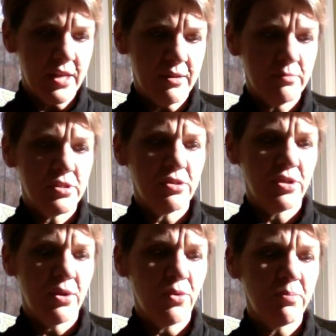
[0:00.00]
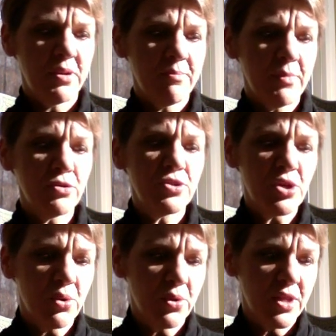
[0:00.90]
them, so they will be most
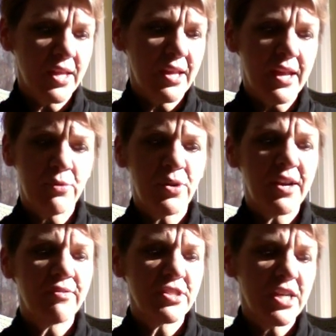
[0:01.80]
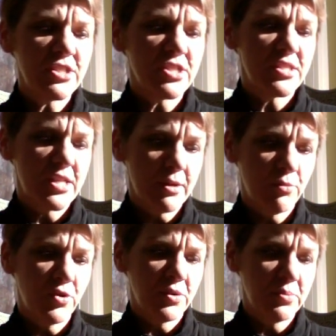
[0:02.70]
holy, and whatever touches them
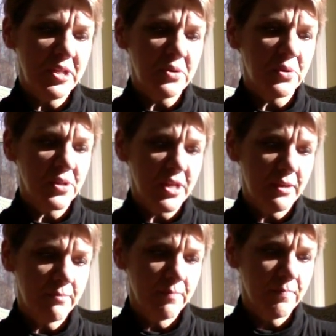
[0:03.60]
will be holy.